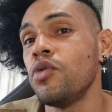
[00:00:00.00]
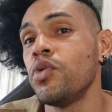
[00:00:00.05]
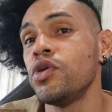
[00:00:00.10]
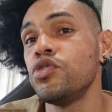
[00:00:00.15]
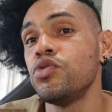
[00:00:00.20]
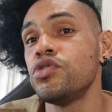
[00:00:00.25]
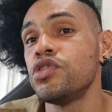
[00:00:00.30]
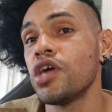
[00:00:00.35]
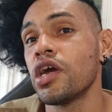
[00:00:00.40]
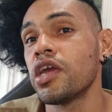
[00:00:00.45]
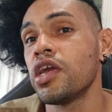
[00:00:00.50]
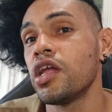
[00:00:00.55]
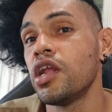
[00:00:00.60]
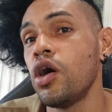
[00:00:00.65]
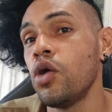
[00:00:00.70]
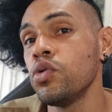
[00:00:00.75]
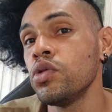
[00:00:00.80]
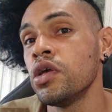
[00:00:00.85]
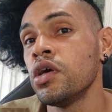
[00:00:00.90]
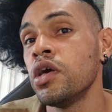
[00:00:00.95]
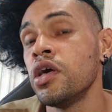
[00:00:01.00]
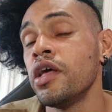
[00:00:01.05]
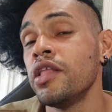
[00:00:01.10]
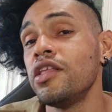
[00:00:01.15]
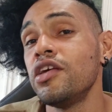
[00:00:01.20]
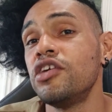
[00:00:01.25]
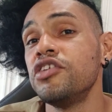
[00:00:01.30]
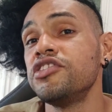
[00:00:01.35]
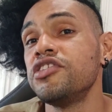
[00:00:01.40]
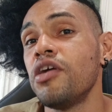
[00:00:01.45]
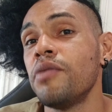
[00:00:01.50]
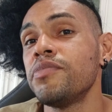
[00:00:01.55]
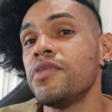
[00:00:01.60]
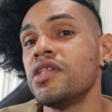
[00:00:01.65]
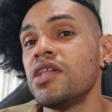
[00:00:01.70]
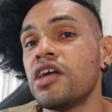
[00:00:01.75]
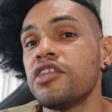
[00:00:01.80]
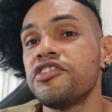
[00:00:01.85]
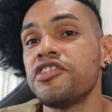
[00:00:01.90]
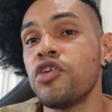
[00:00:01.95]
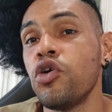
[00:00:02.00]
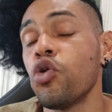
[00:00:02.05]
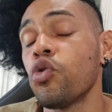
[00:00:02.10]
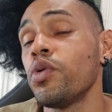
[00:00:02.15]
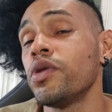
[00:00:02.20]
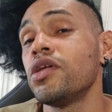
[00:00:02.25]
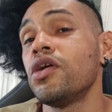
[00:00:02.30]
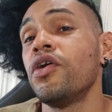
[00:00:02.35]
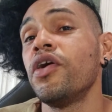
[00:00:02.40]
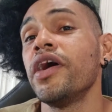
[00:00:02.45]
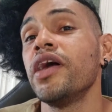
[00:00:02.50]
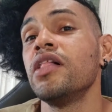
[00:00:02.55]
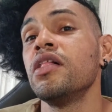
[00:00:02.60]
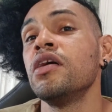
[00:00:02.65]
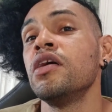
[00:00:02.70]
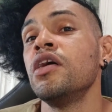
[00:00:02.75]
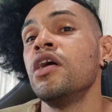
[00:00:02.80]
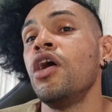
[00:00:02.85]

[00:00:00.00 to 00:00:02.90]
When you check it out, there's something that's cooked with oil